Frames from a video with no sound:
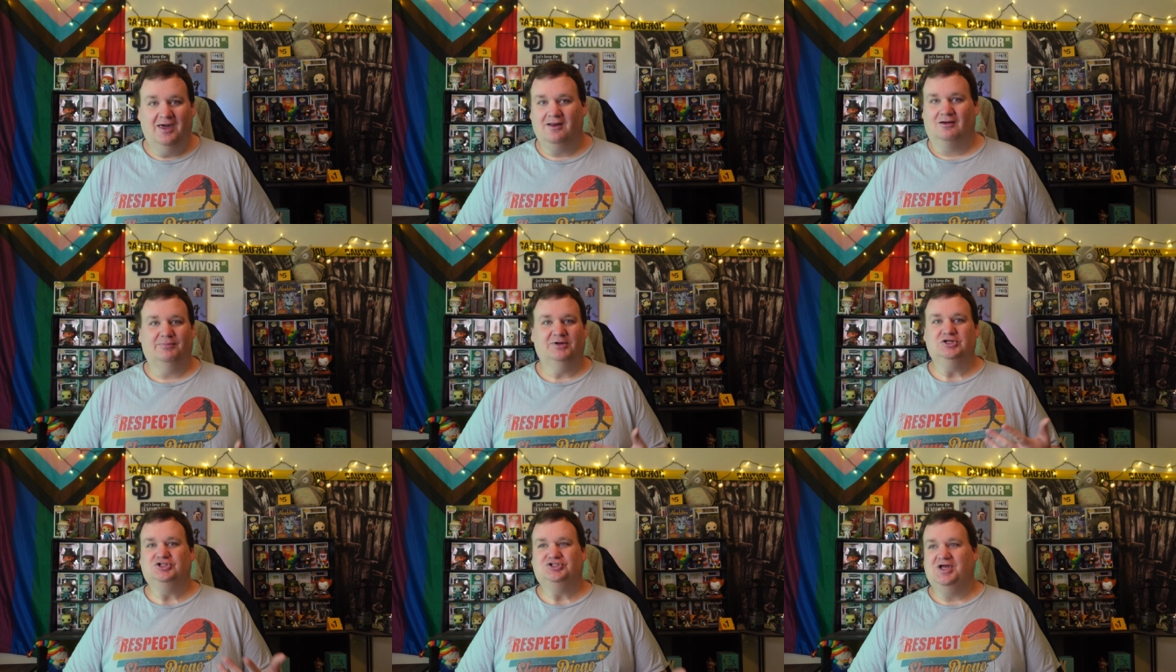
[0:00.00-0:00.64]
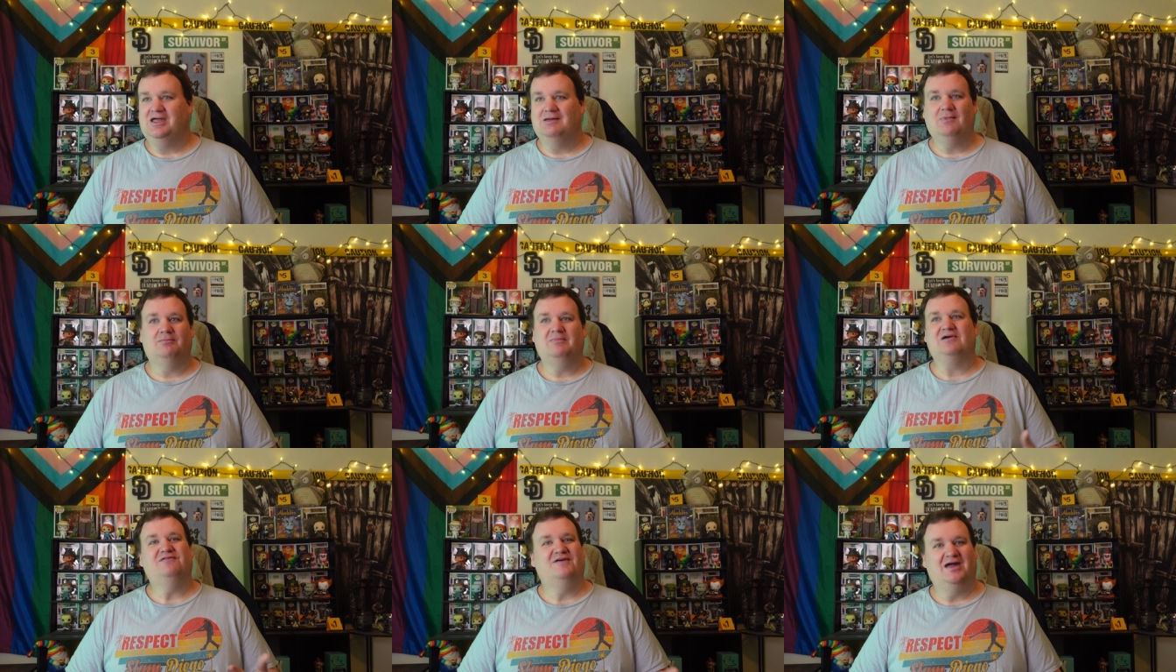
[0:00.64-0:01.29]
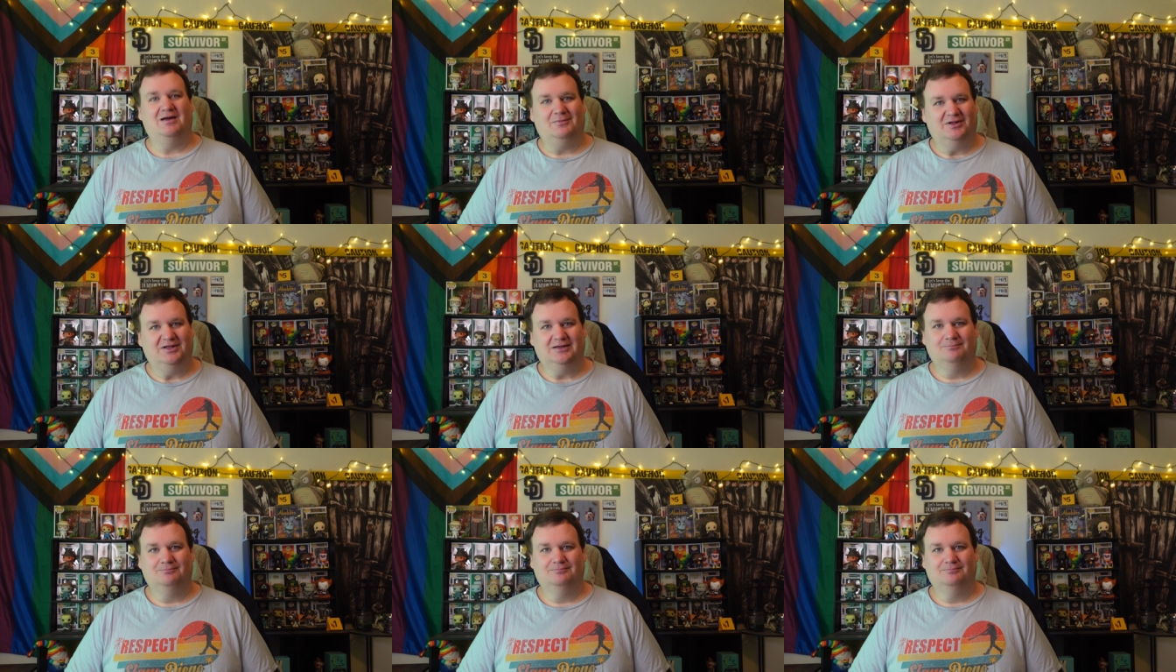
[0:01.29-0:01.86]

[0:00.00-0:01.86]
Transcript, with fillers: and it'll bring shame on my family.